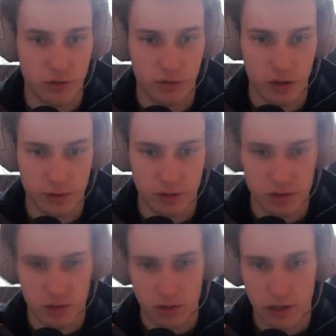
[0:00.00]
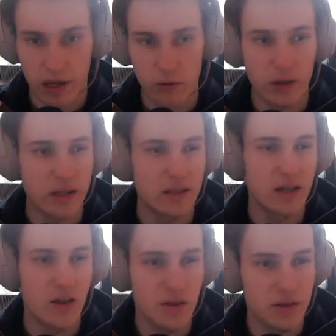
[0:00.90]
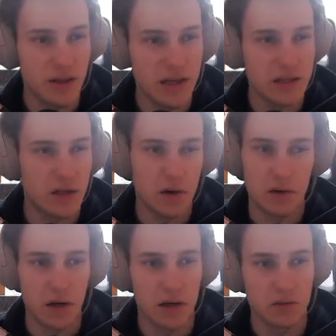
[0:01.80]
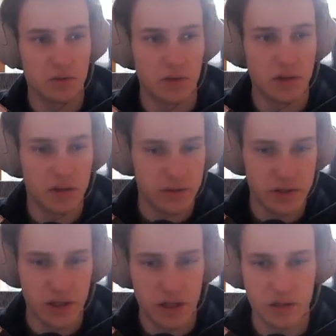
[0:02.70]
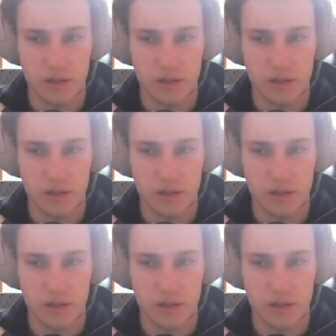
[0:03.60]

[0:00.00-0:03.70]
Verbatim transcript: fragments. How do I get the other thing though? I don't really understand.